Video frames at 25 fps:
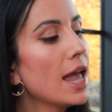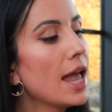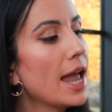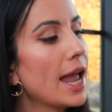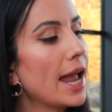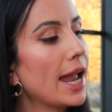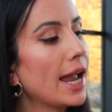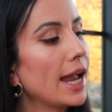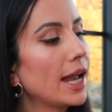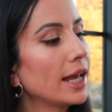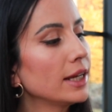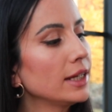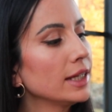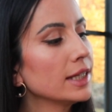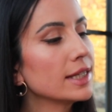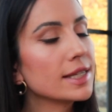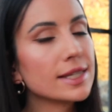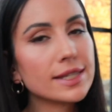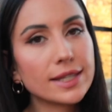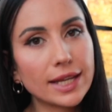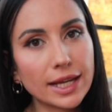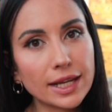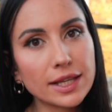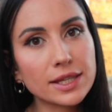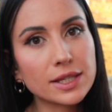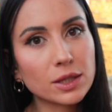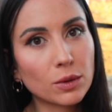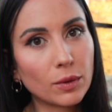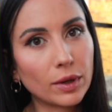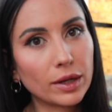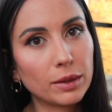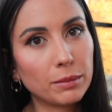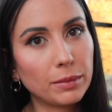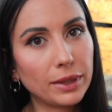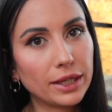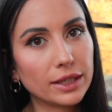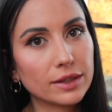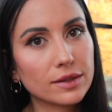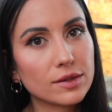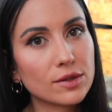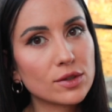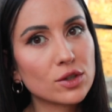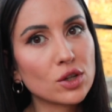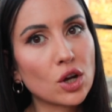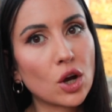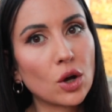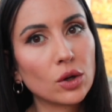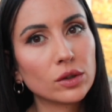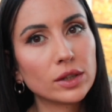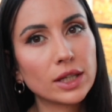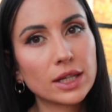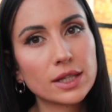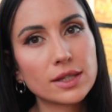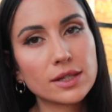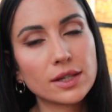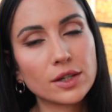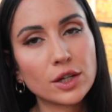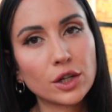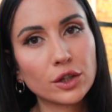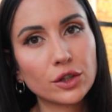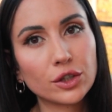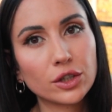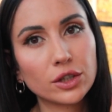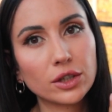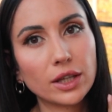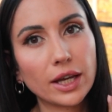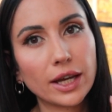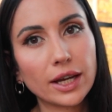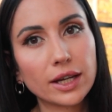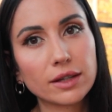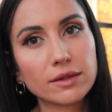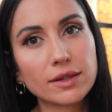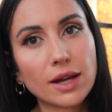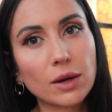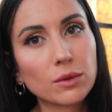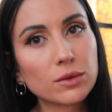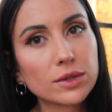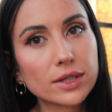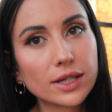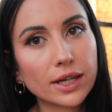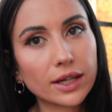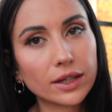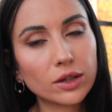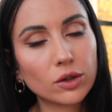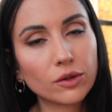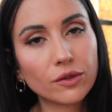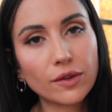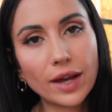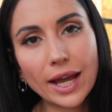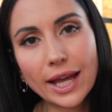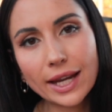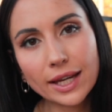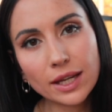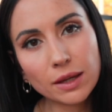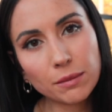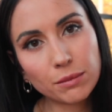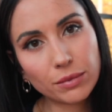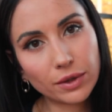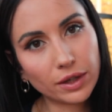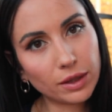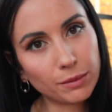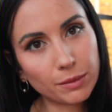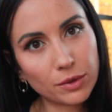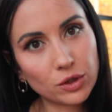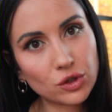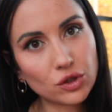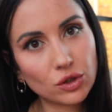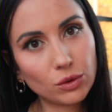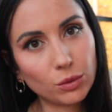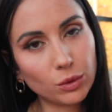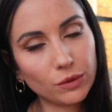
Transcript: and it stains quite a bit. So that's another like downside of any pretty much